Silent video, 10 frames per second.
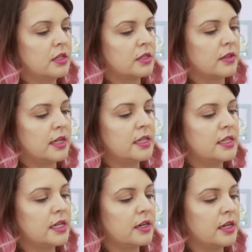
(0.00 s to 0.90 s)
So the
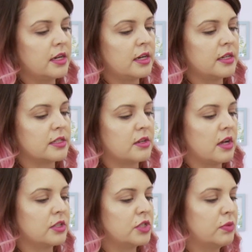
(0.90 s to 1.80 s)
interior is
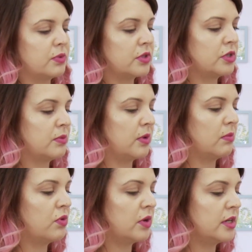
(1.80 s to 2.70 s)
not super, super
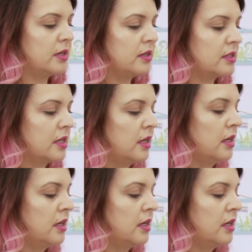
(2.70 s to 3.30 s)
important,